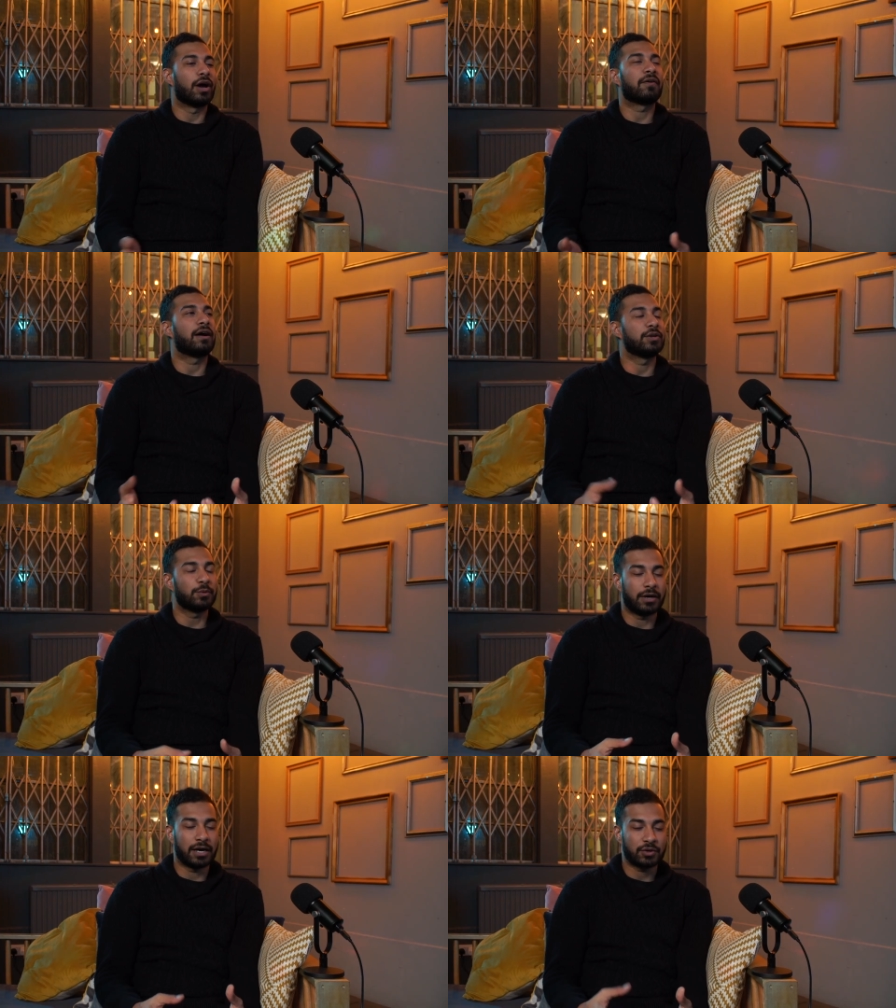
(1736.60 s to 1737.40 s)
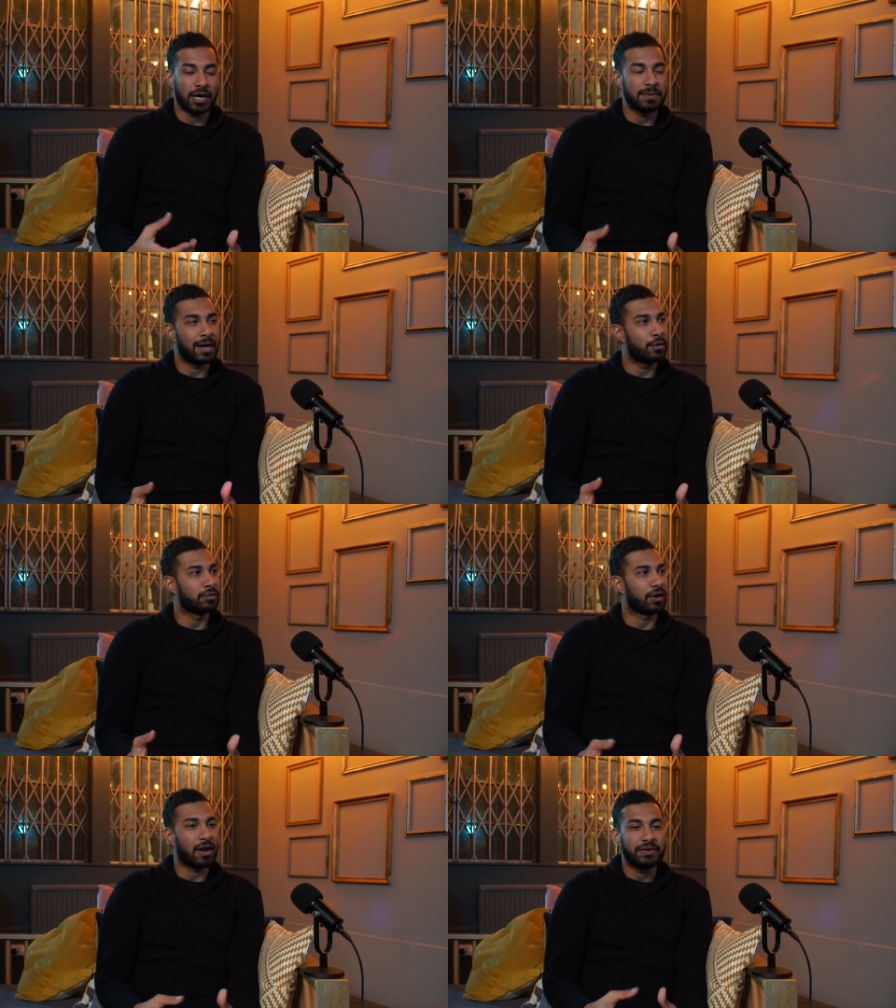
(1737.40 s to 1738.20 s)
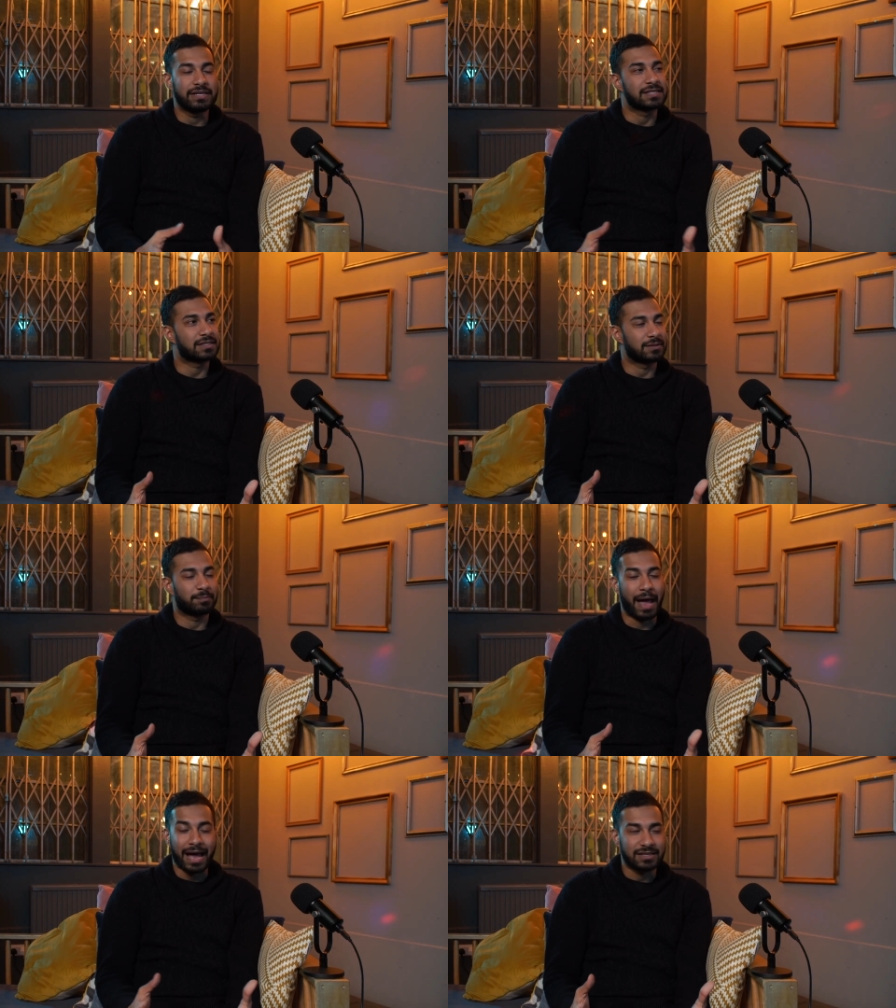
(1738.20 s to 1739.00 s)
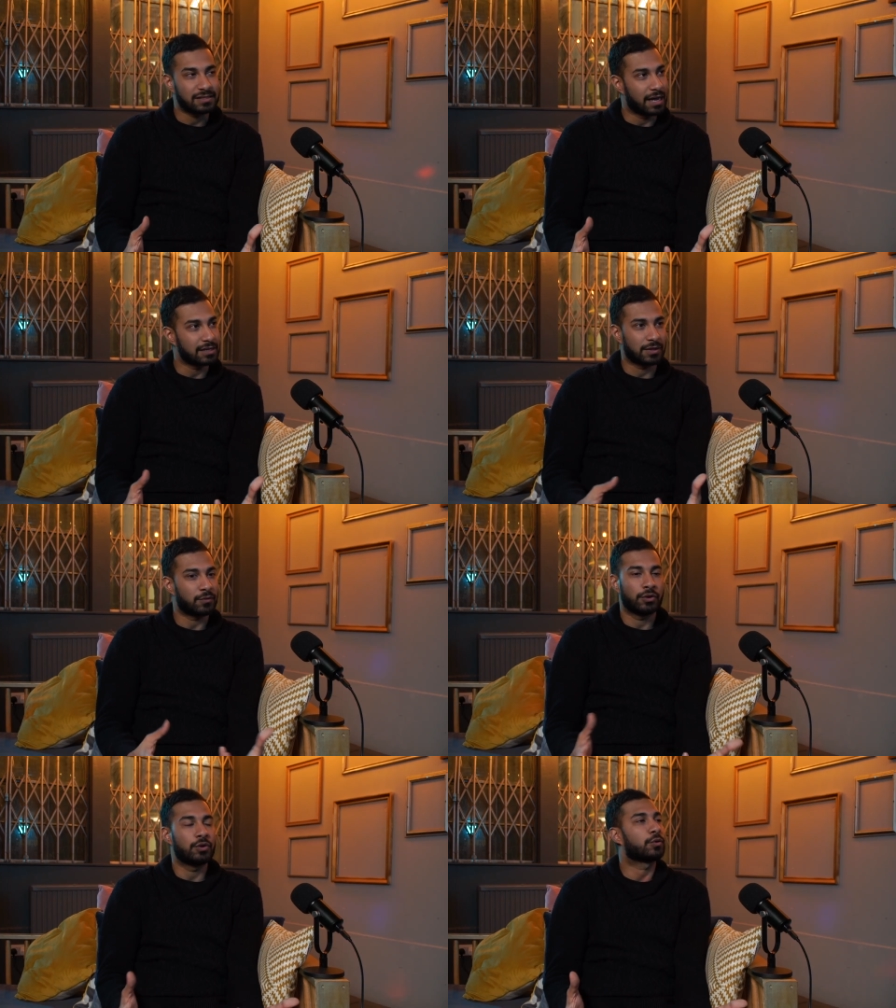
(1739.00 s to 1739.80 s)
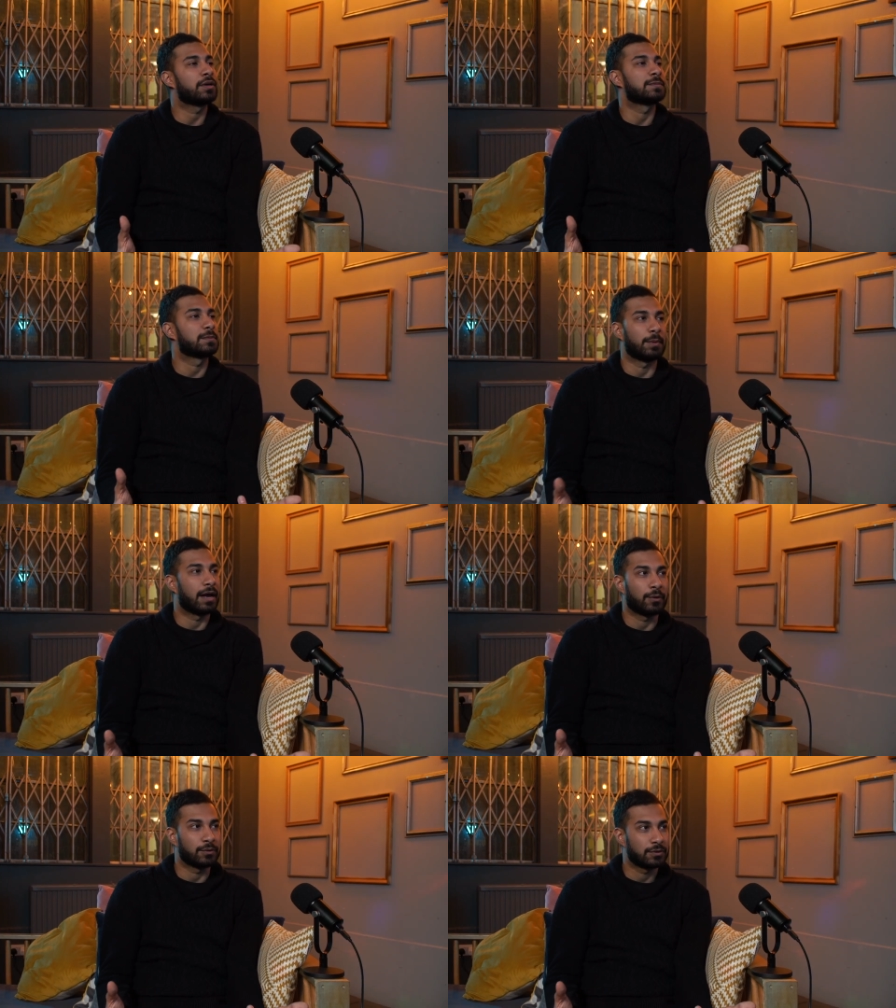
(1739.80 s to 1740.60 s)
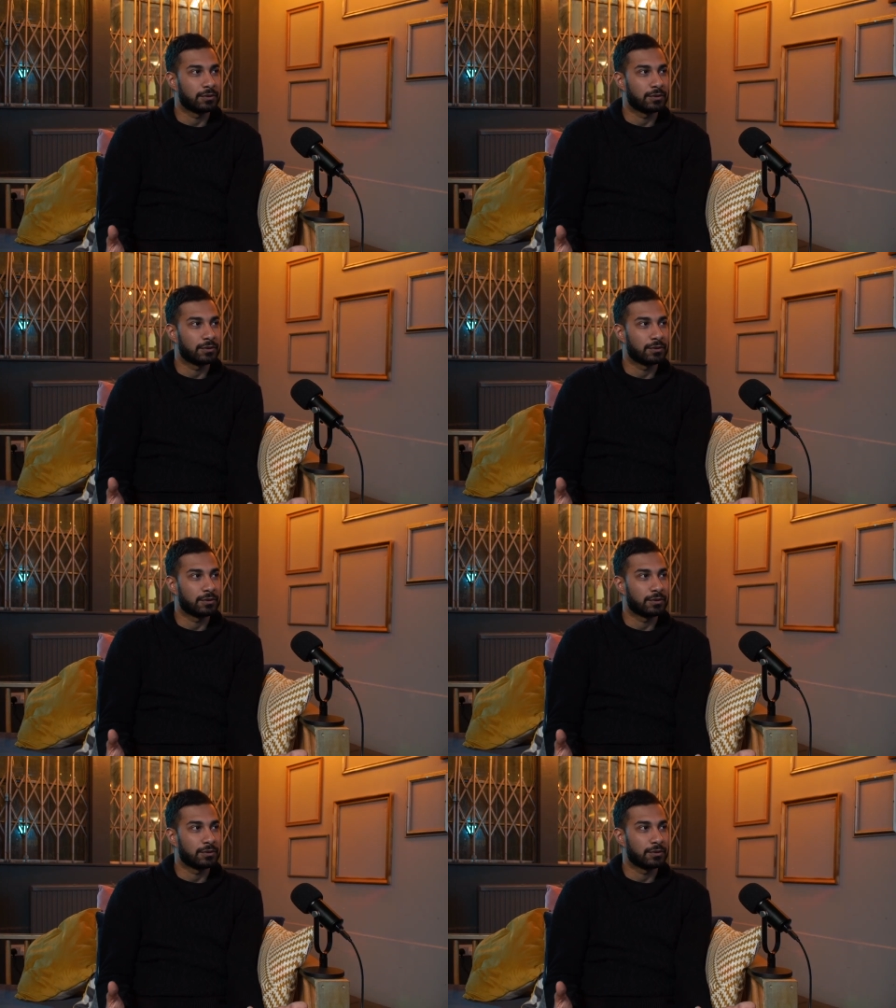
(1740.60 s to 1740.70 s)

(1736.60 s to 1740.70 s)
I, you know what? I try and be healthy. I don't have any bad snacks. I've got no crisps in my house.